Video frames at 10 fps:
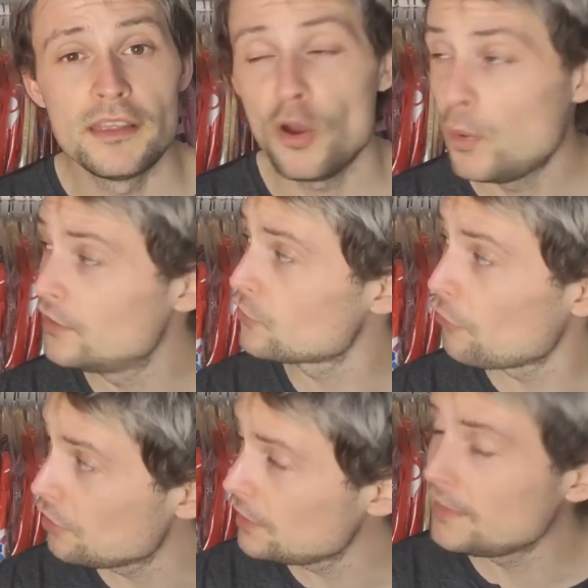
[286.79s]
Though
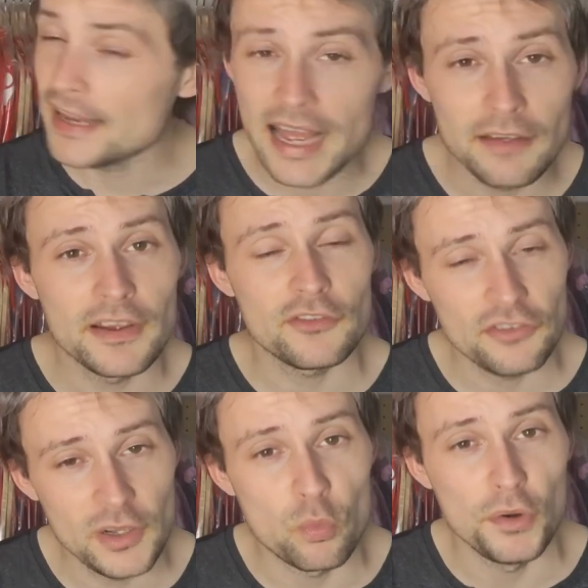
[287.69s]
historically, they have
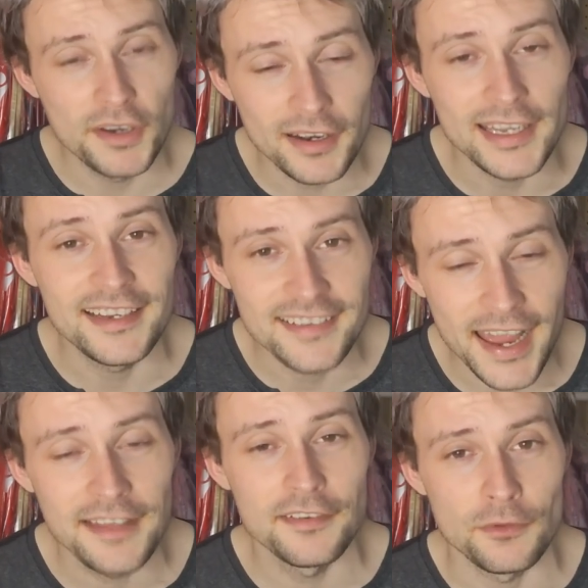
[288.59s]
actually won the league
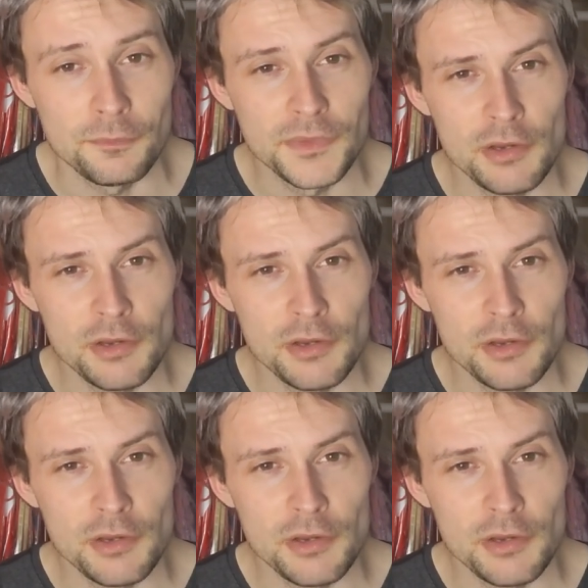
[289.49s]
title.